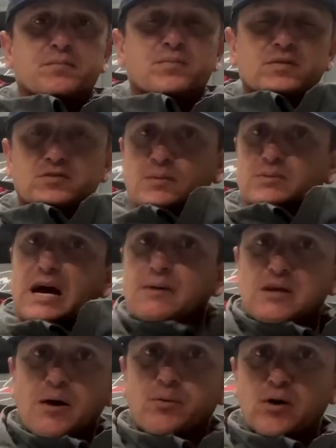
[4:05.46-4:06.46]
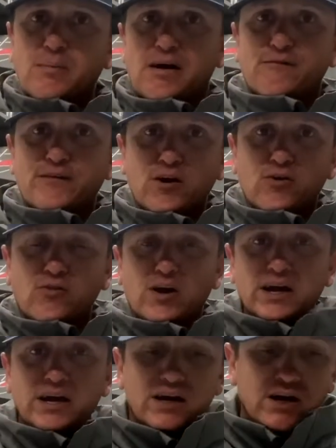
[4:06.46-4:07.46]
Sometimes I'll put my phone
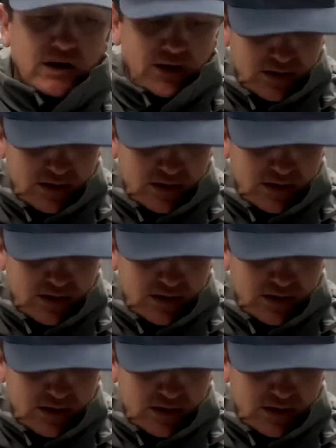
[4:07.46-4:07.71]
right here.